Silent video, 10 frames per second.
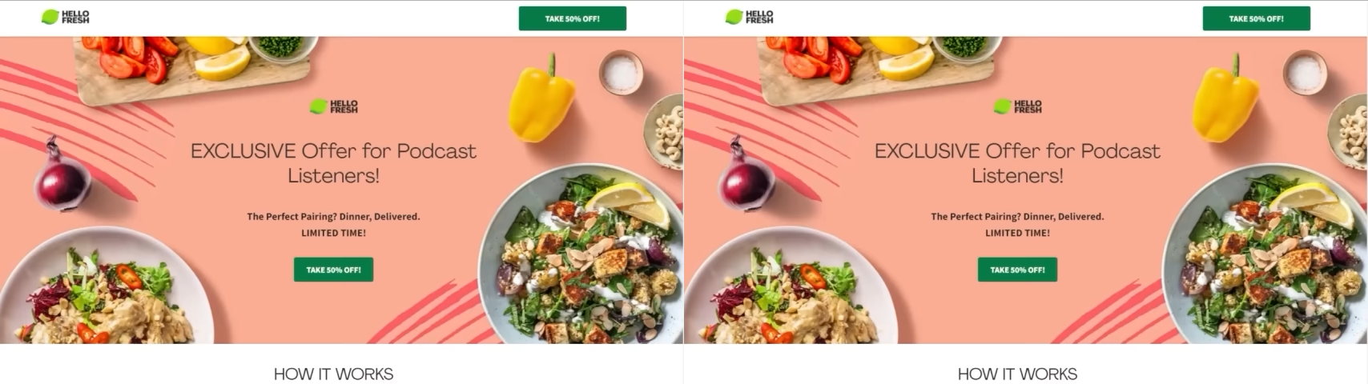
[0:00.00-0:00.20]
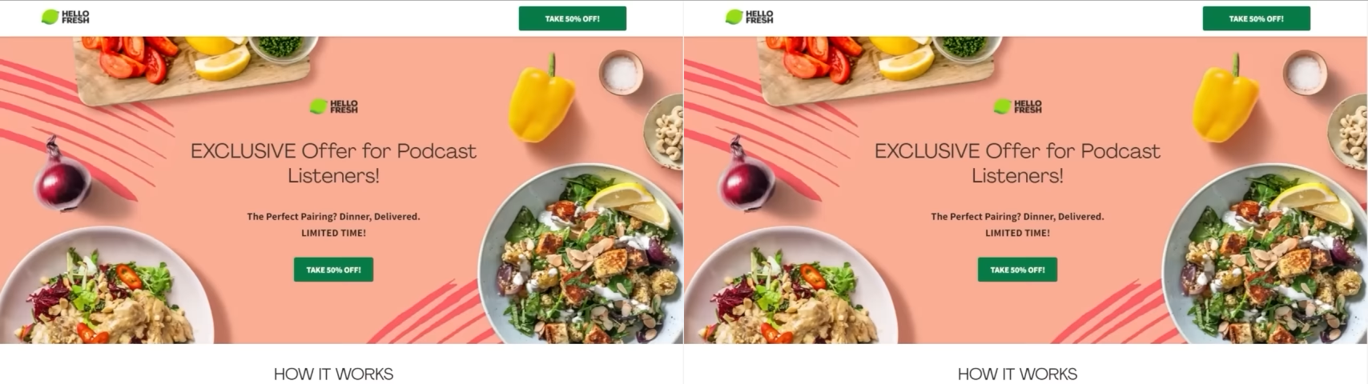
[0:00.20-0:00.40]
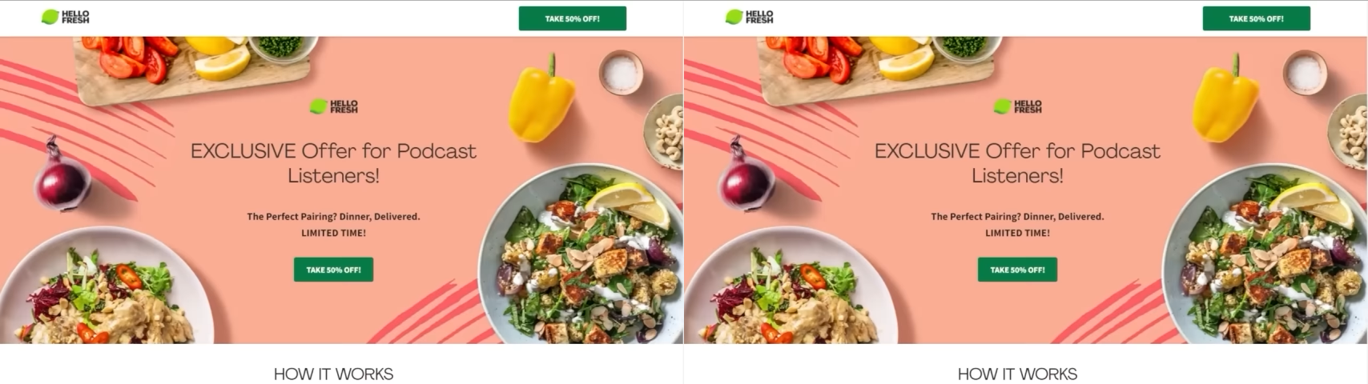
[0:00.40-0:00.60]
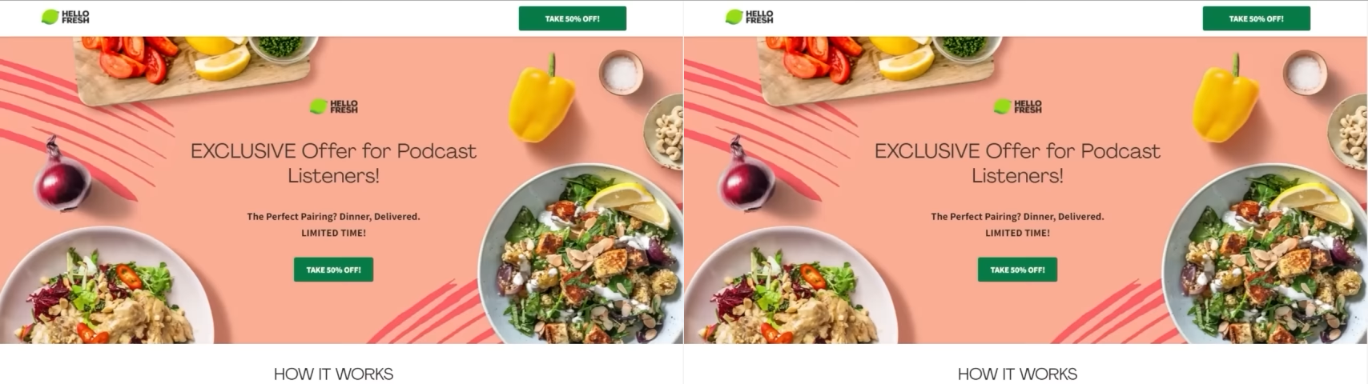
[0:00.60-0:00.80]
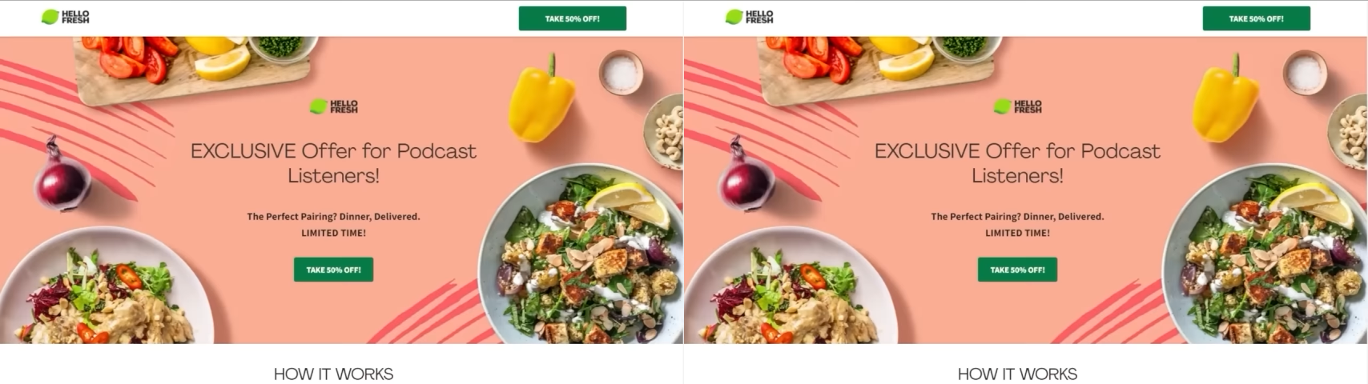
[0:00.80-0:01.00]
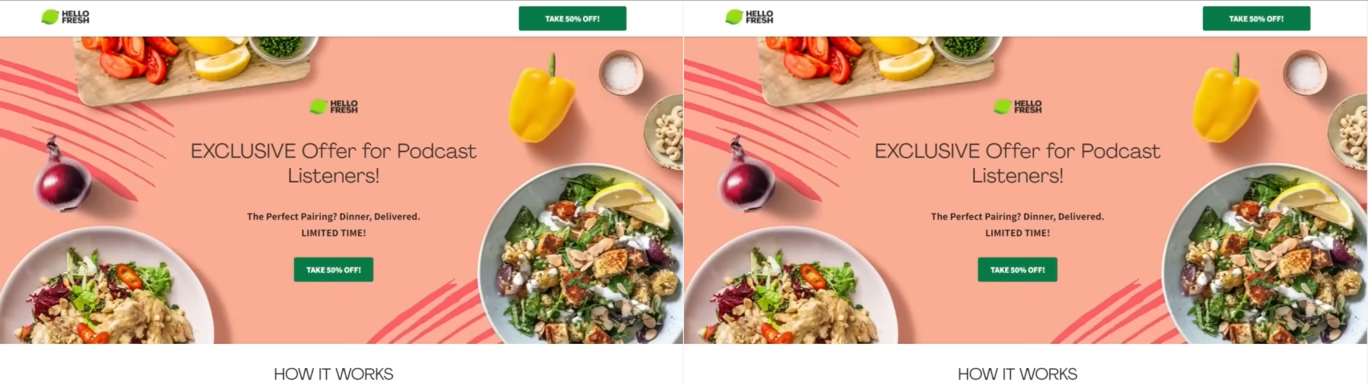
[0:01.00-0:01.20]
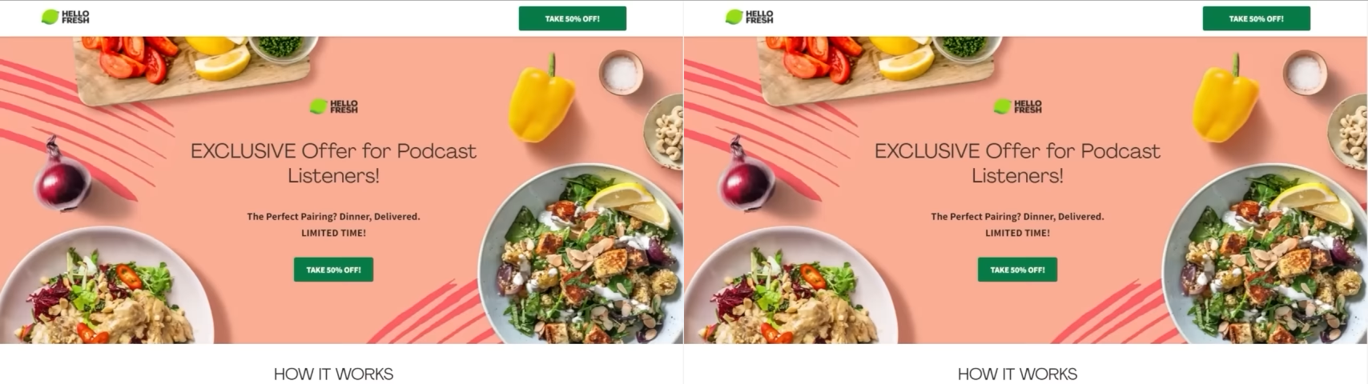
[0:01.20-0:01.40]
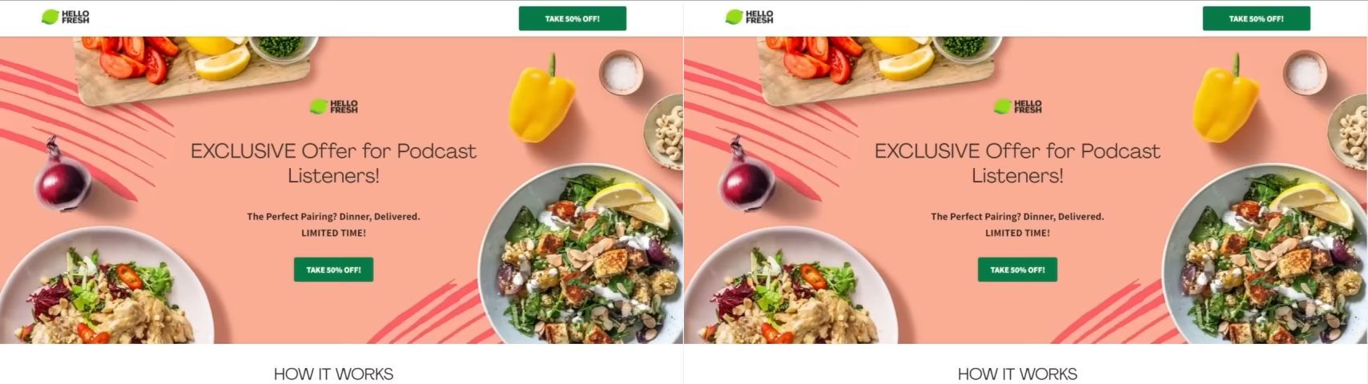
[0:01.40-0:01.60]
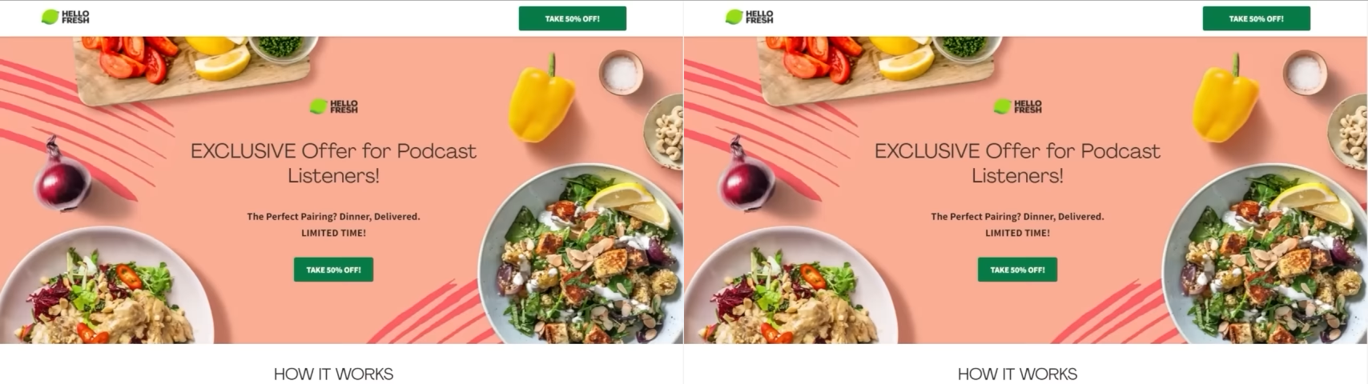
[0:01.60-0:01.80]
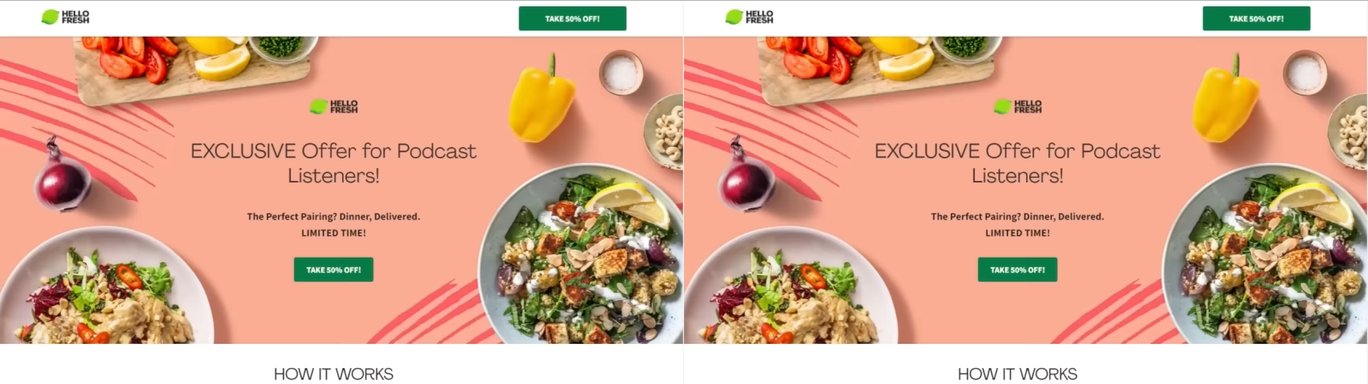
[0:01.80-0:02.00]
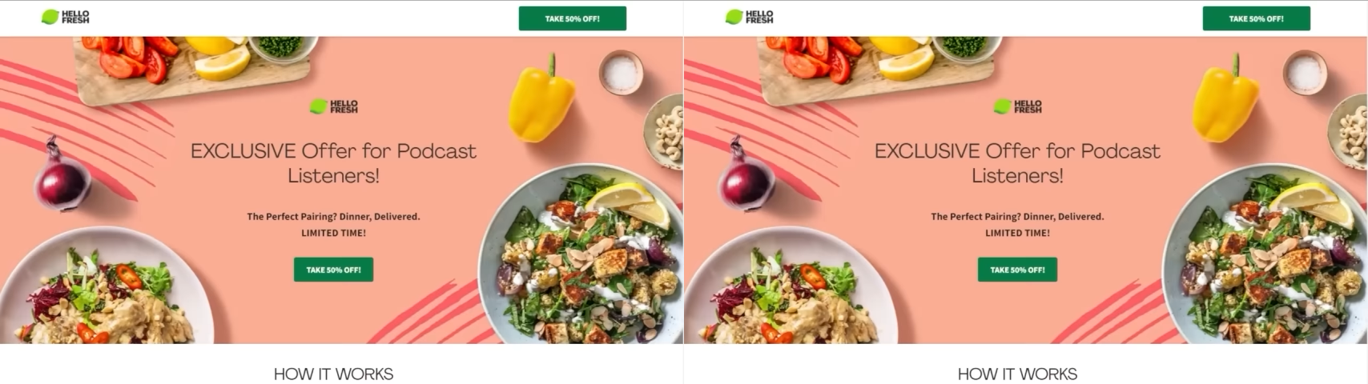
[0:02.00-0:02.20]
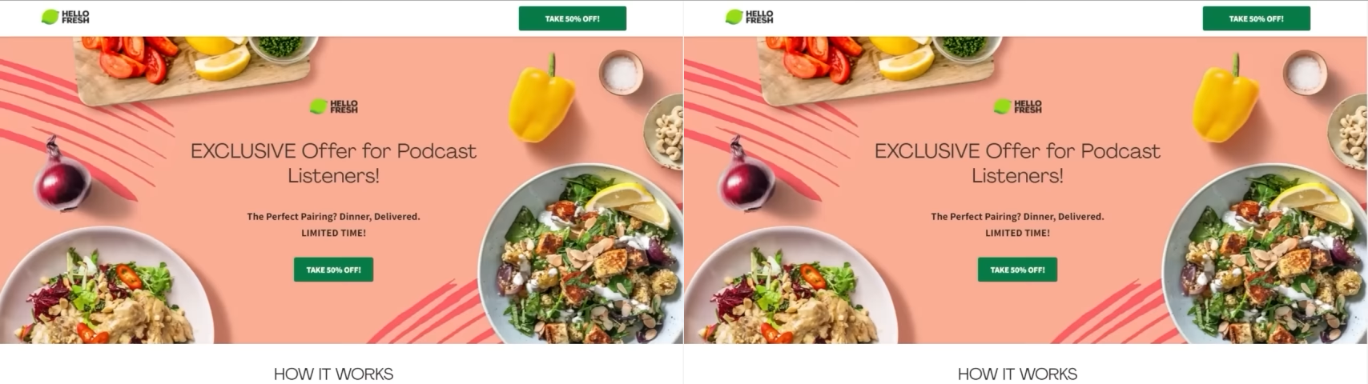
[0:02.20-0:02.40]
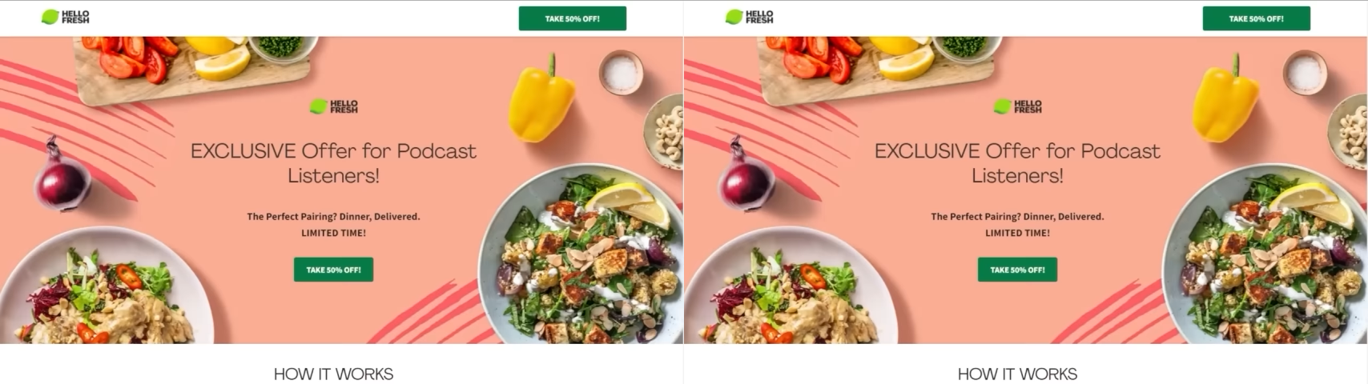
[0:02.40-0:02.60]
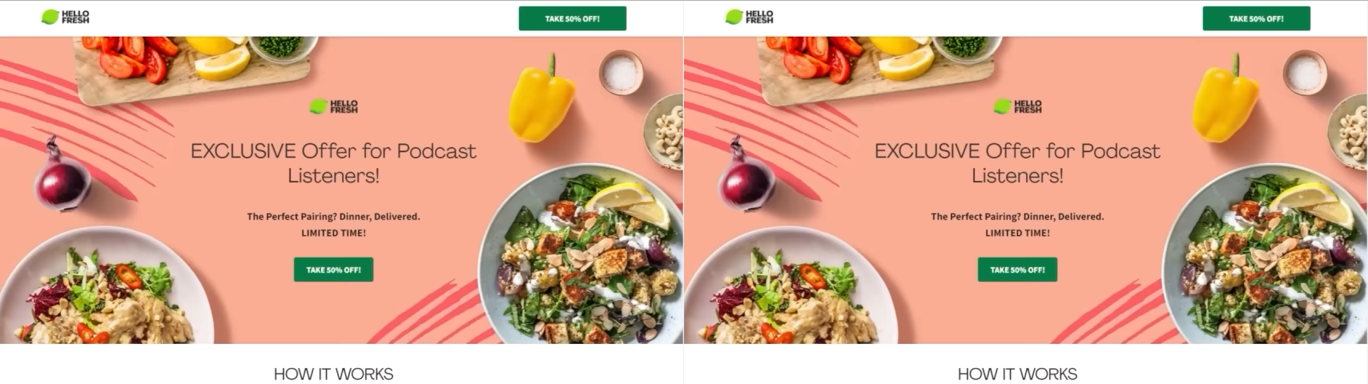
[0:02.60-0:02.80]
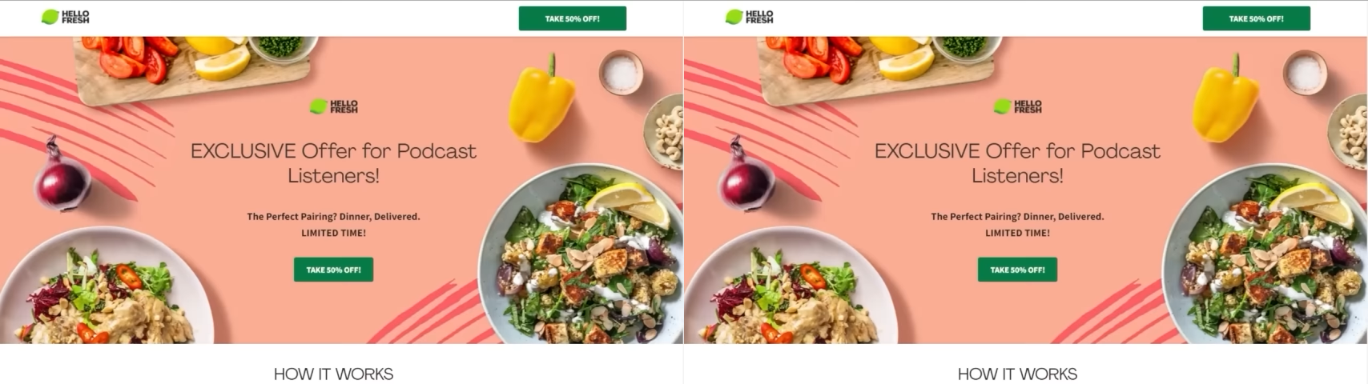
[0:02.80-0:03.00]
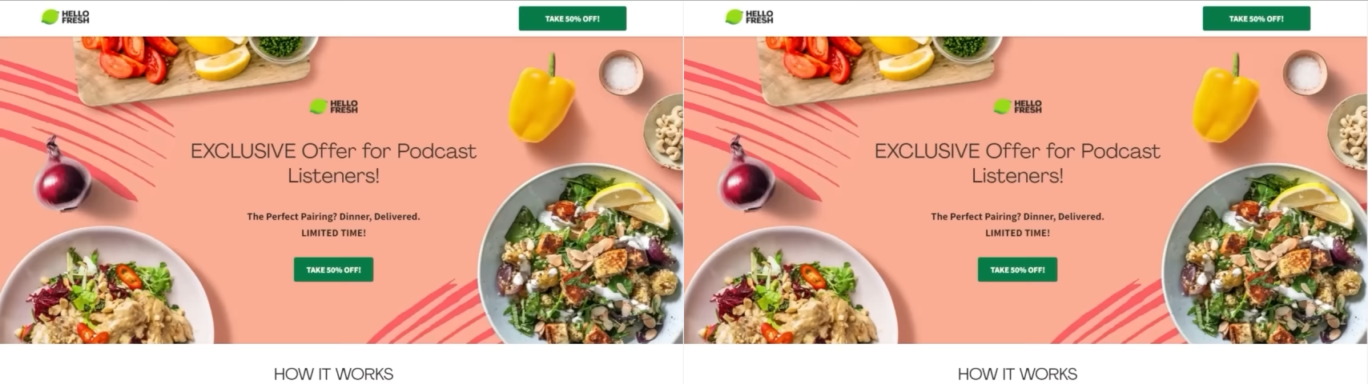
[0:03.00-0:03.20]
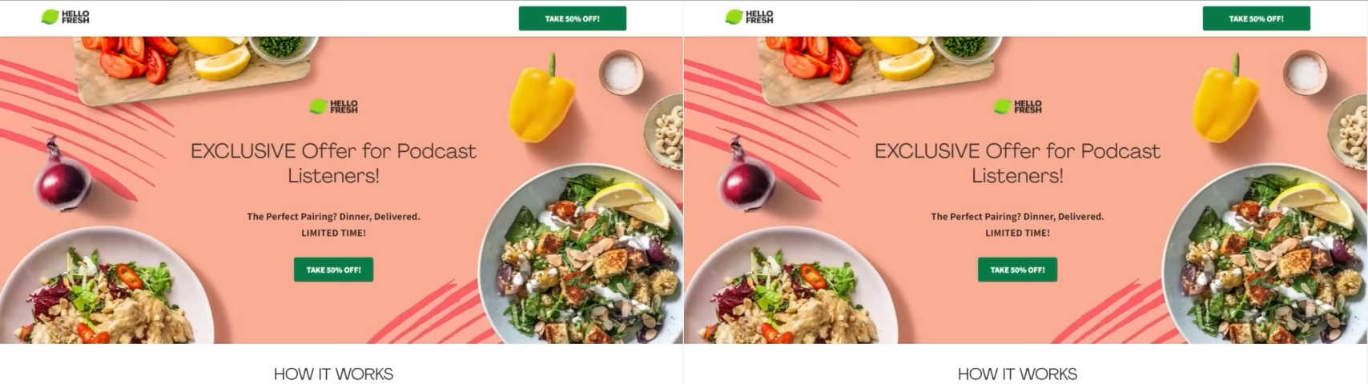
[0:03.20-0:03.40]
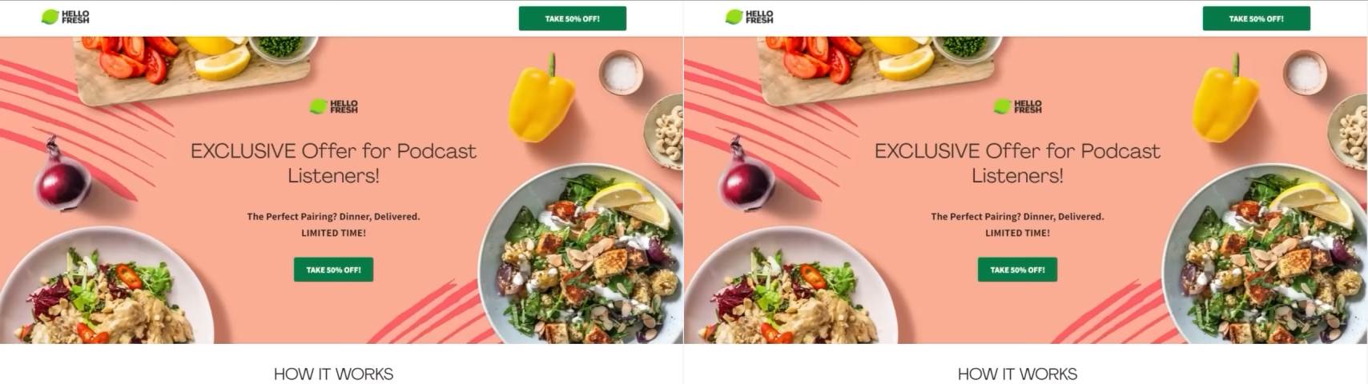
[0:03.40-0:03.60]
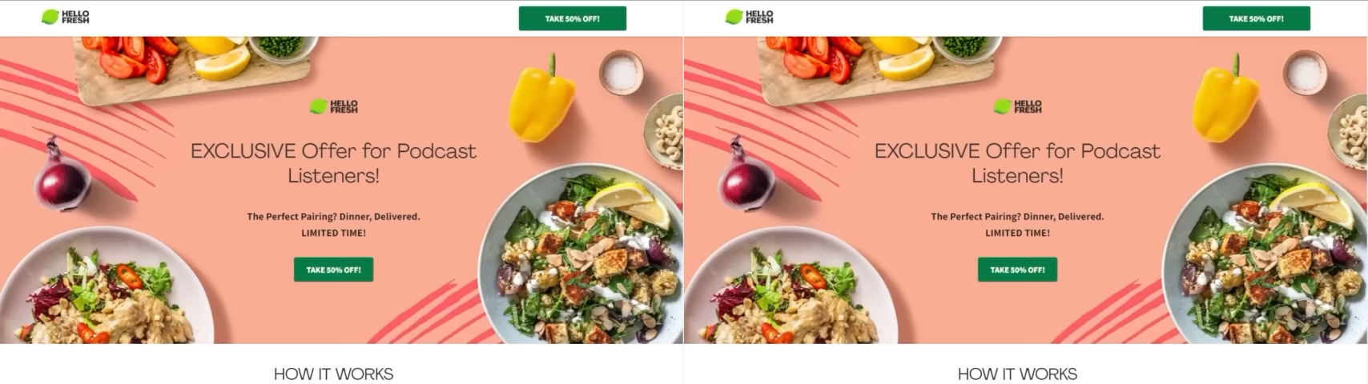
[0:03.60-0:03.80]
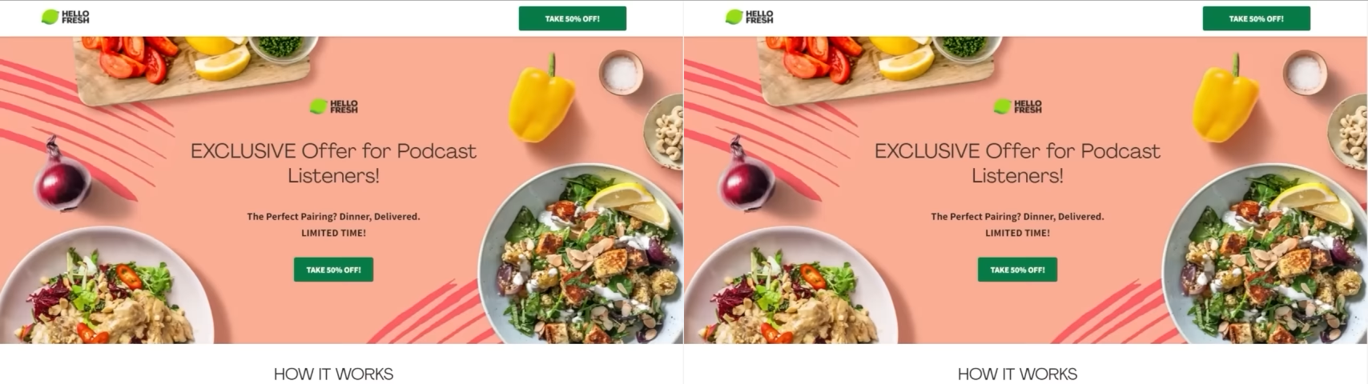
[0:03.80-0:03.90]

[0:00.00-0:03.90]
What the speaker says: (no speaker visible)